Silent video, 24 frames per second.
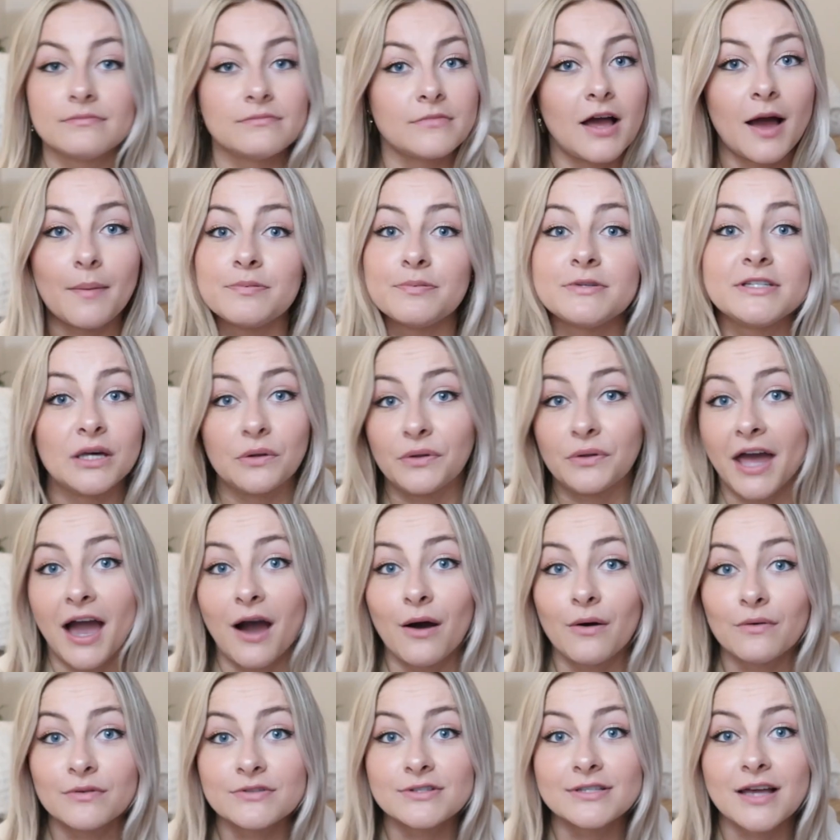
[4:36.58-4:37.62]
up till
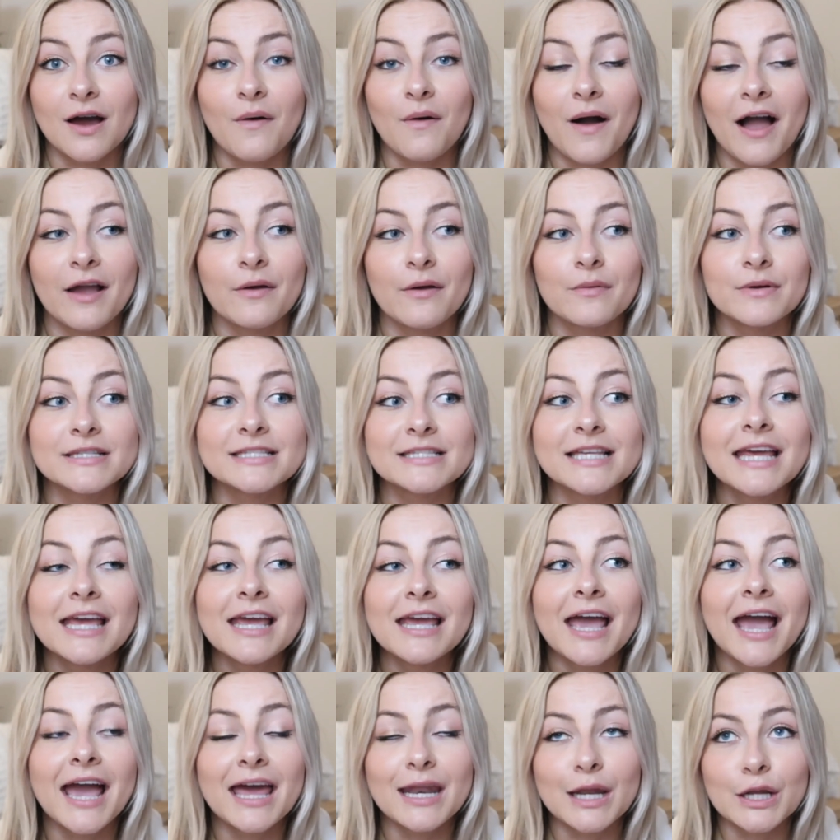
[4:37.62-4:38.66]
now. So I was
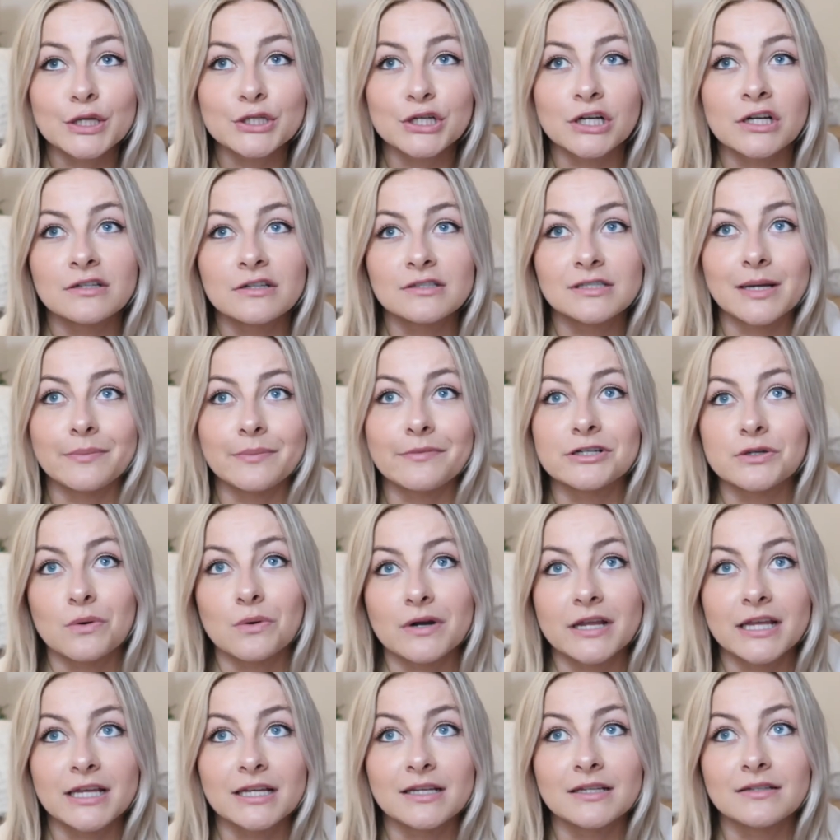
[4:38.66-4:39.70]
an intern summer
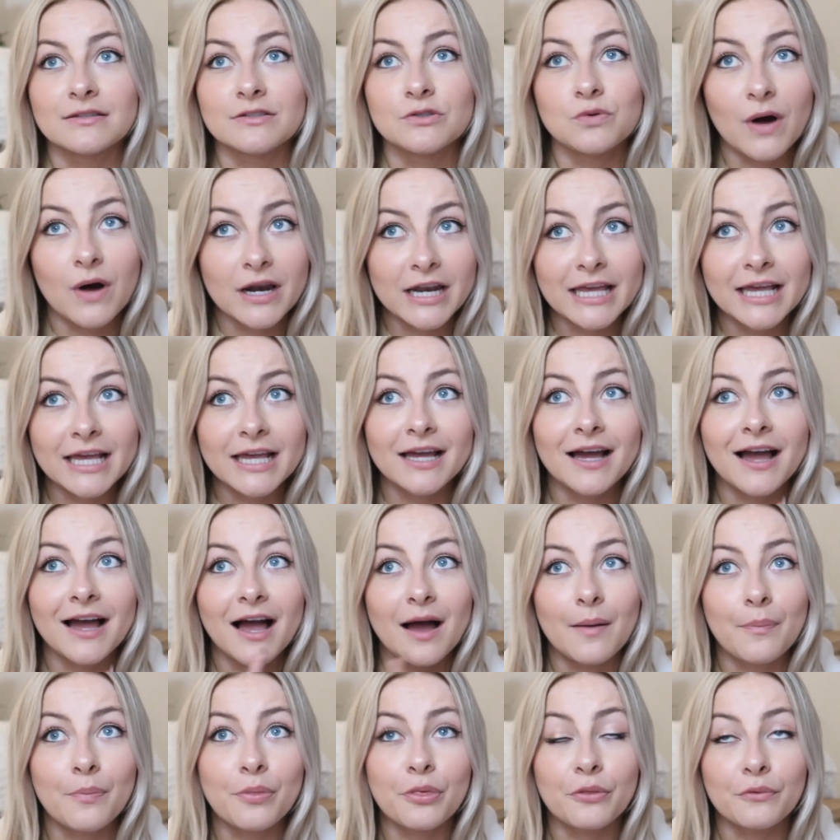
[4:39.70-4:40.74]
2020
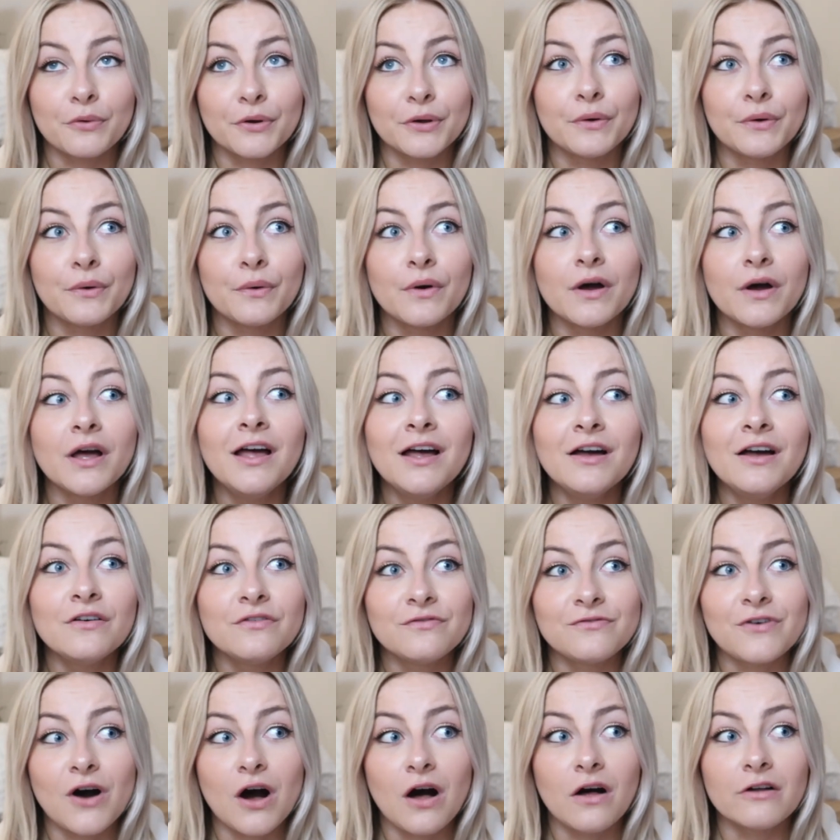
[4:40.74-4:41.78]
up through
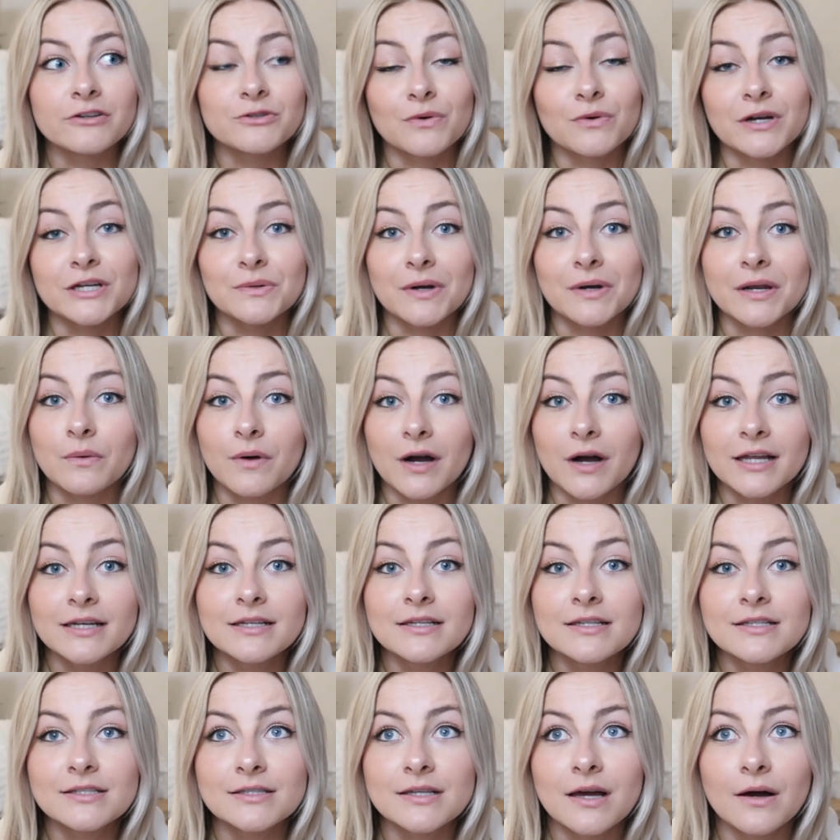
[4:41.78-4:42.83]
fall
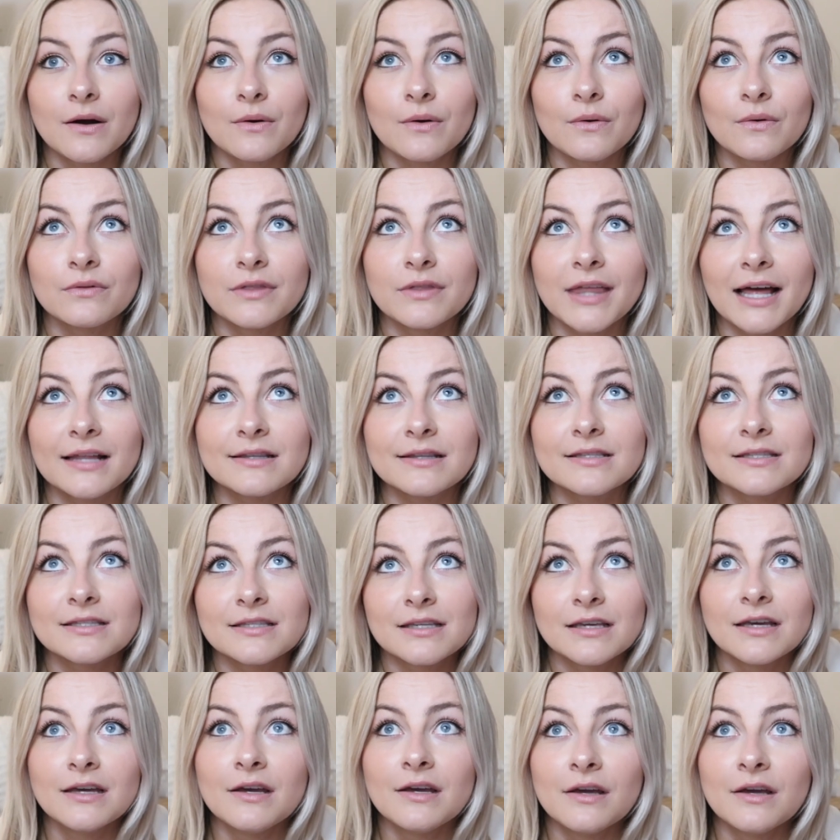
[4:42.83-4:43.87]
2021. So that's